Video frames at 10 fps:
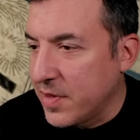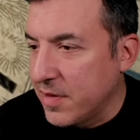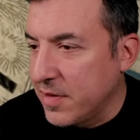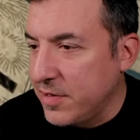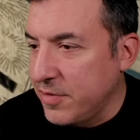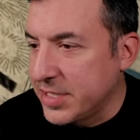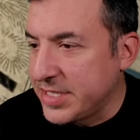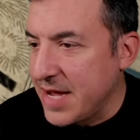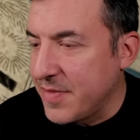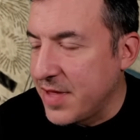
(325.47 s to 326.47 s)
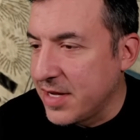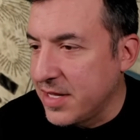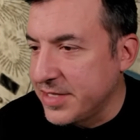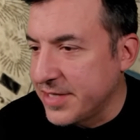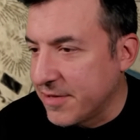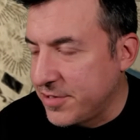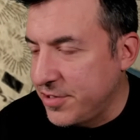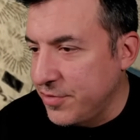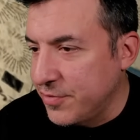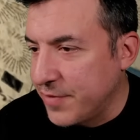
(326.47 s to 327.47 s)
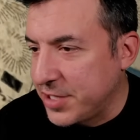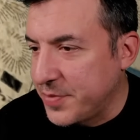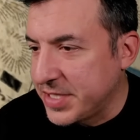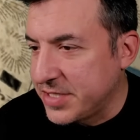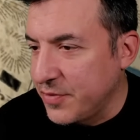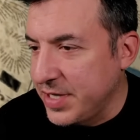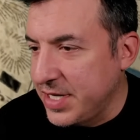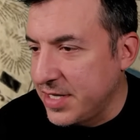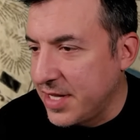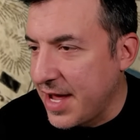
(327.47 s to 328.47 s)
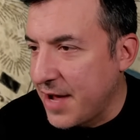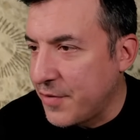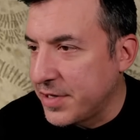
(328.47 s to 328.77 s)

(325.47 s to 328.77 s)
Do the same thing to these other 2 regiments that we did to that one.